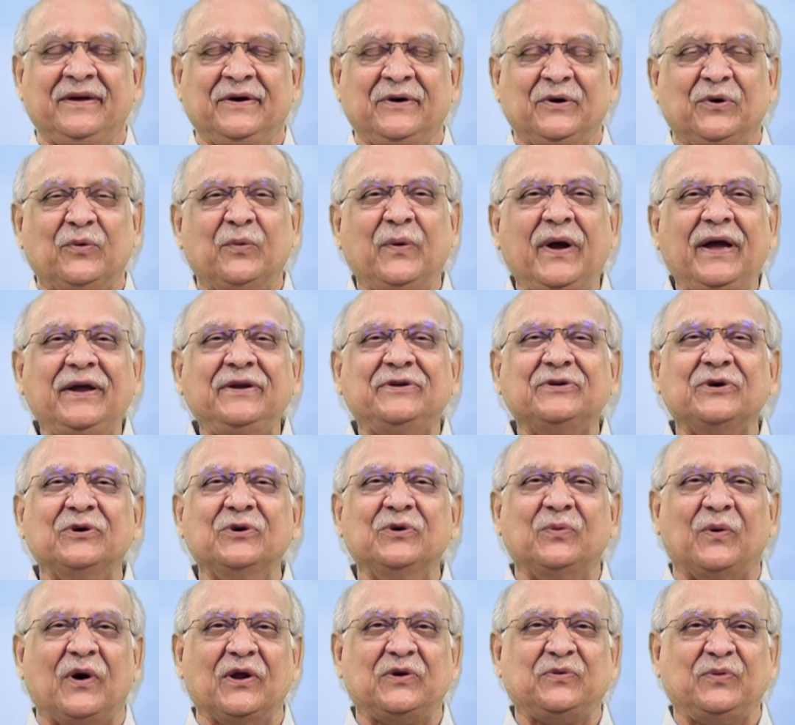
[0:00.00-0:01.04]
We do
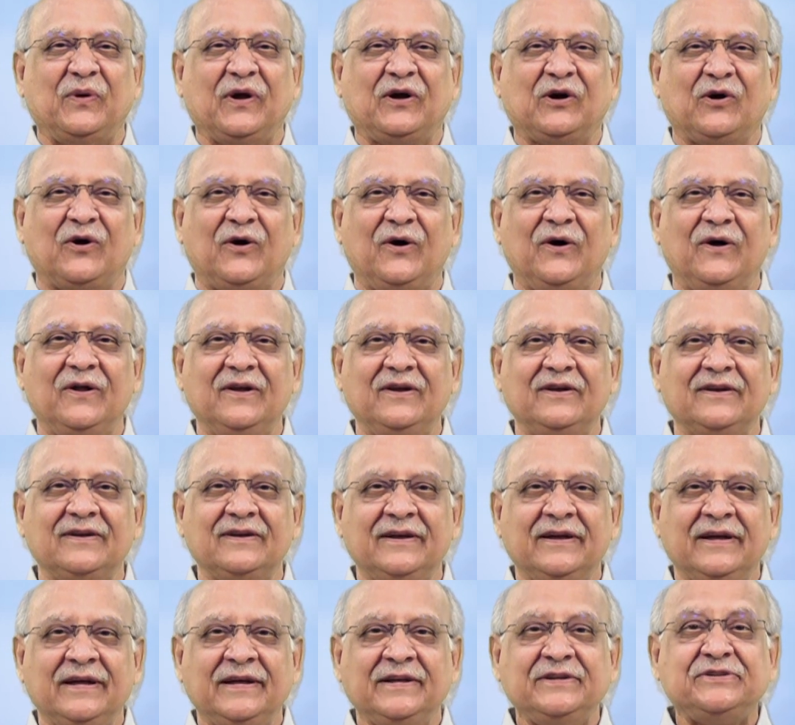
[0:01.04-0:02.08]
what we call
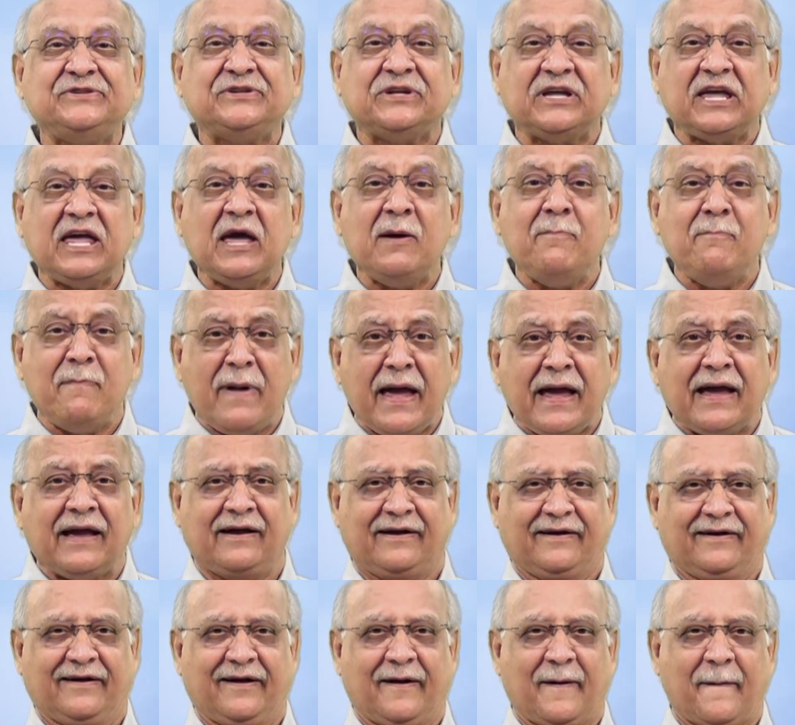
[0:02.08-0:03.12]

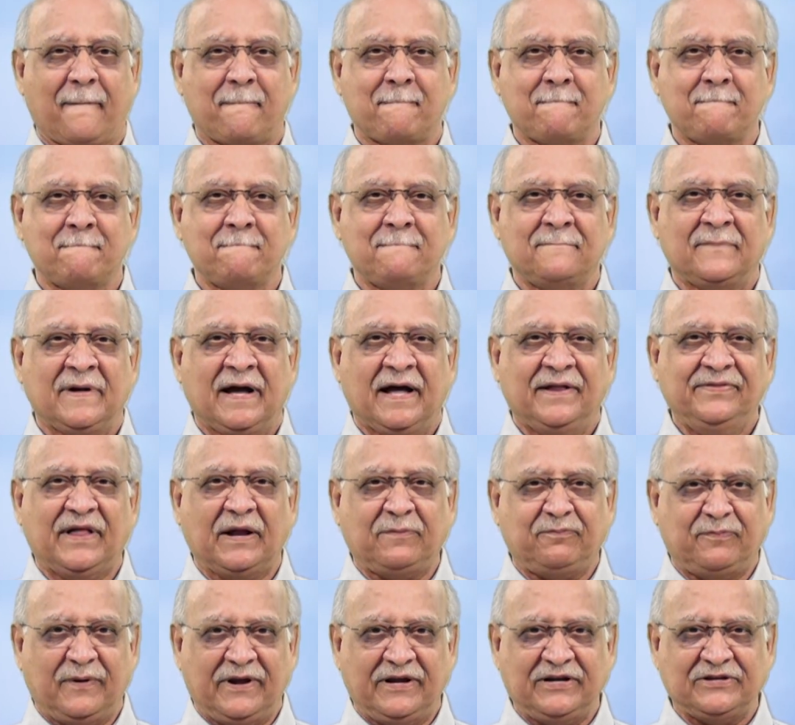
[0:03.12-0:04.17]
skimming.
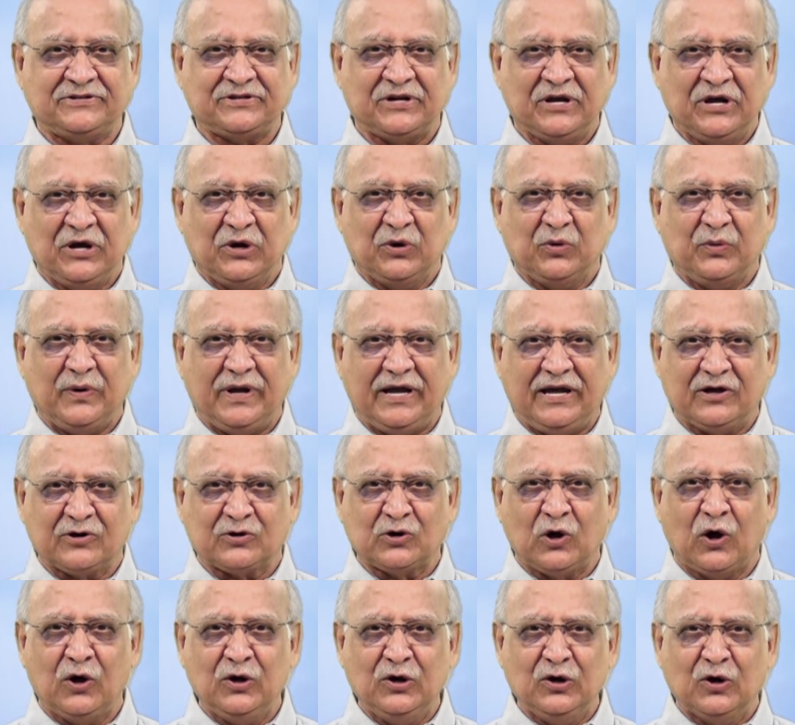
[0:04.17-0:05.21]
That means we
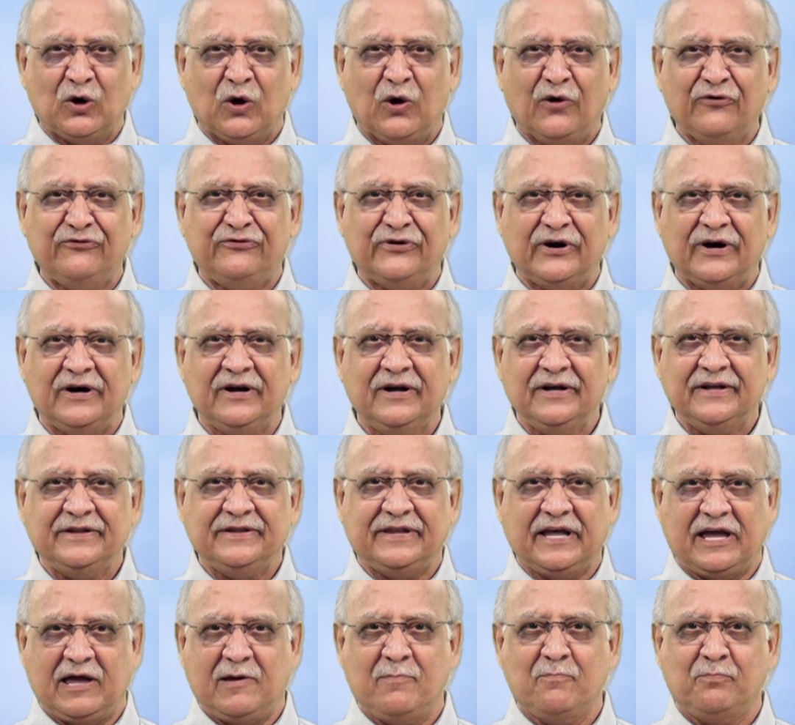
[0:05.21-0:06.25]
roll over
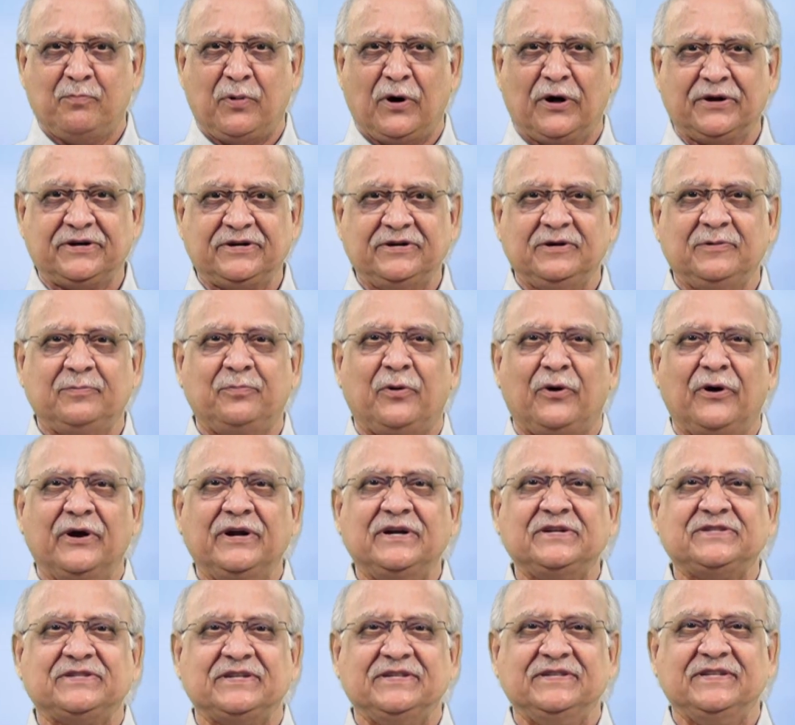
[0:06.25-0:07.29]
the important
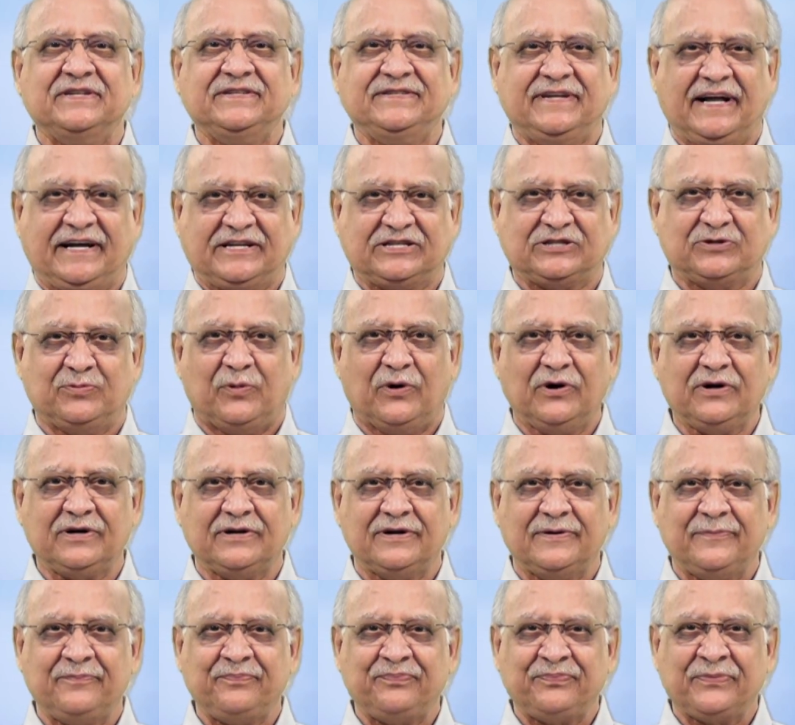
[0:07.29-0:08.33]
points in the
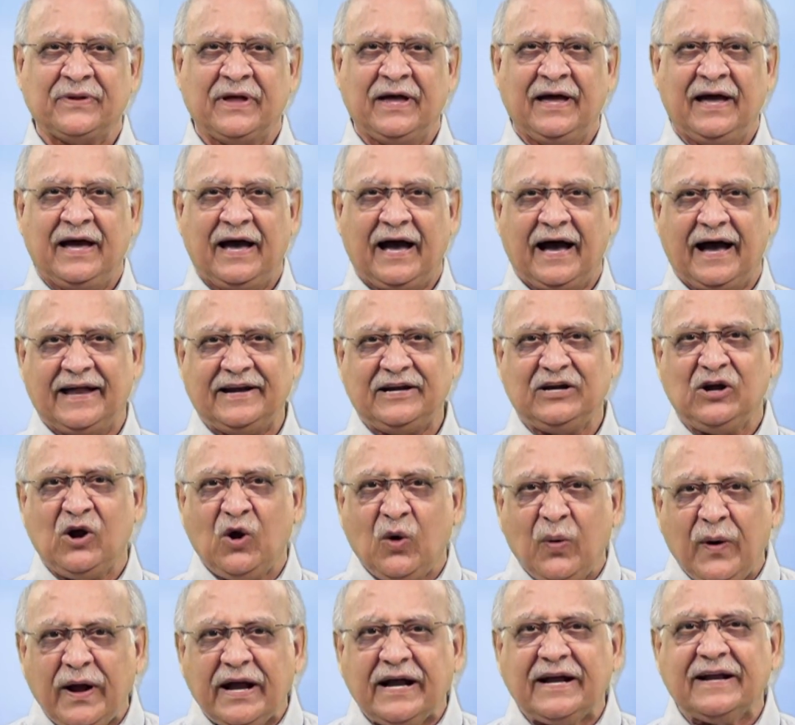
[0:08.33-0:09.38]
textbook and
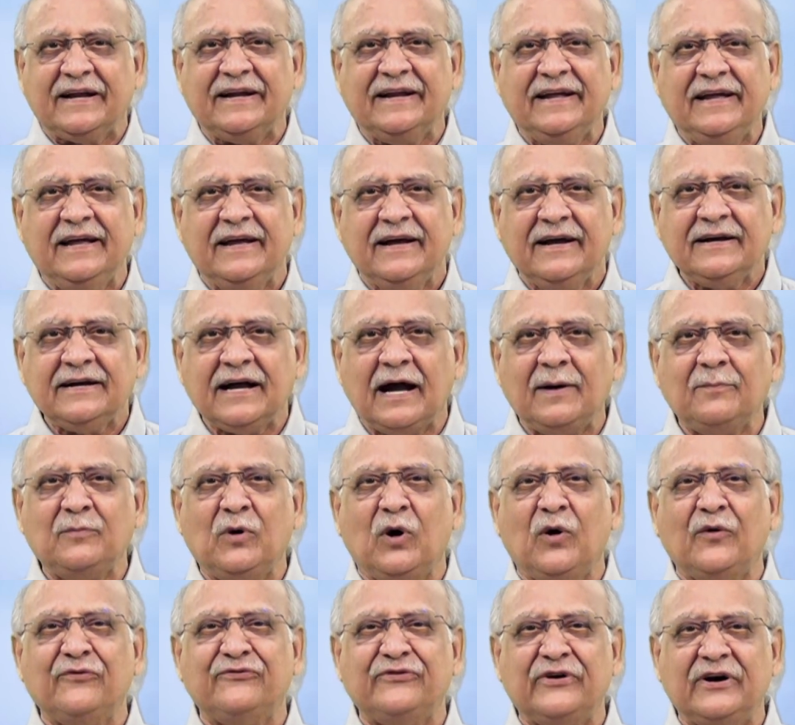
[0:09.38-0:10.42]
quickly come
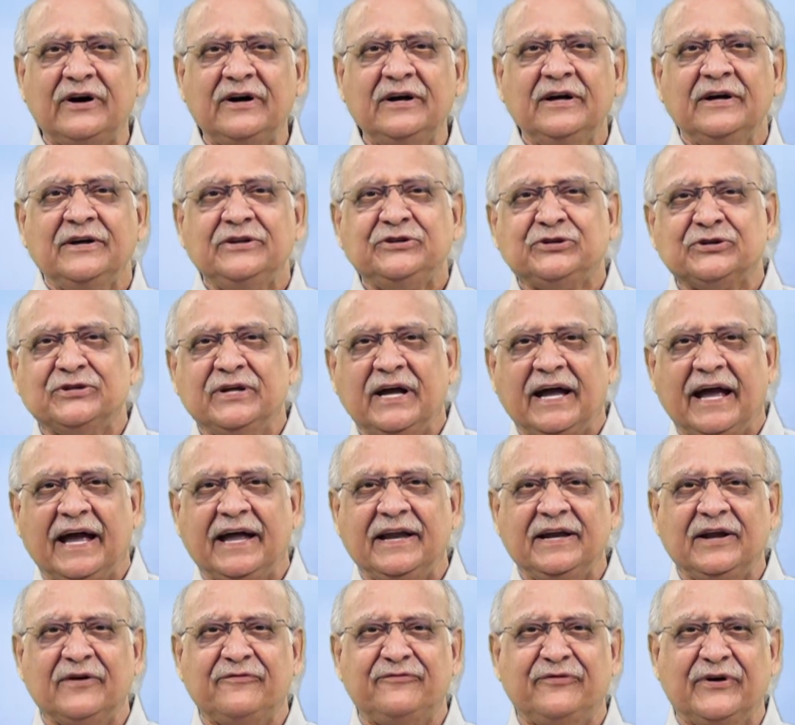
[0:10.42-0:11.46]
over to the
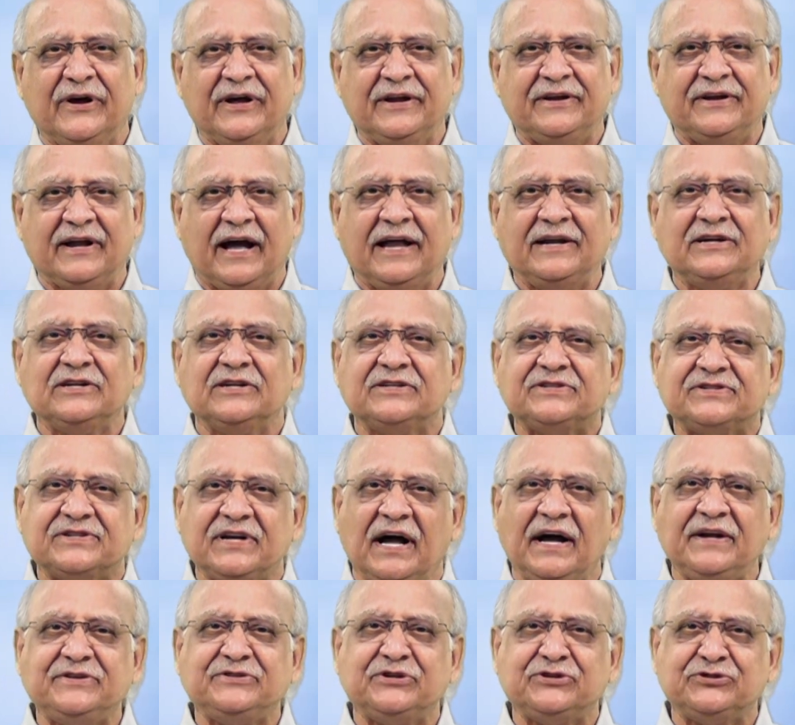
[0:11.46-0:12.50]
end of it and
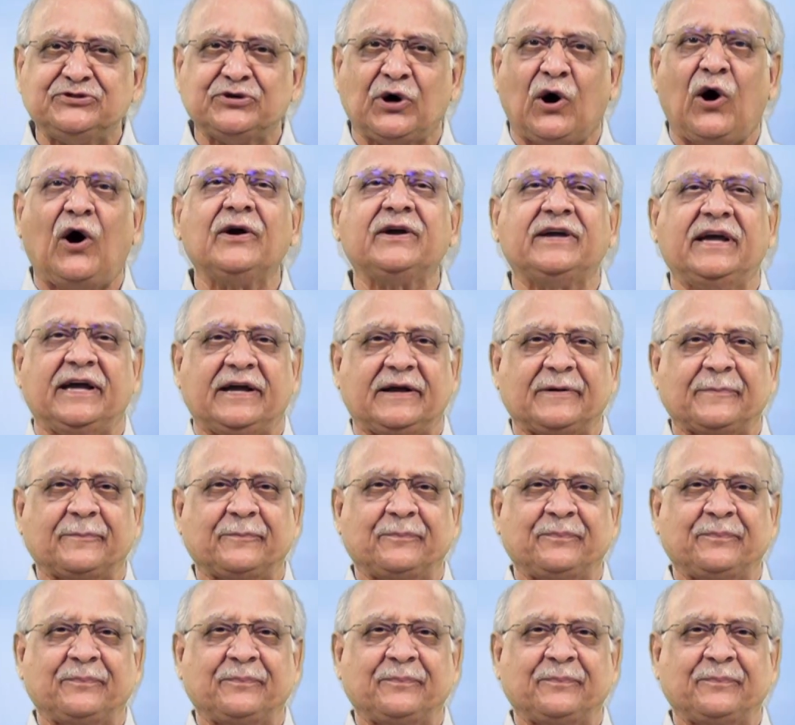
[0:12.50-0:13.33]
start talking.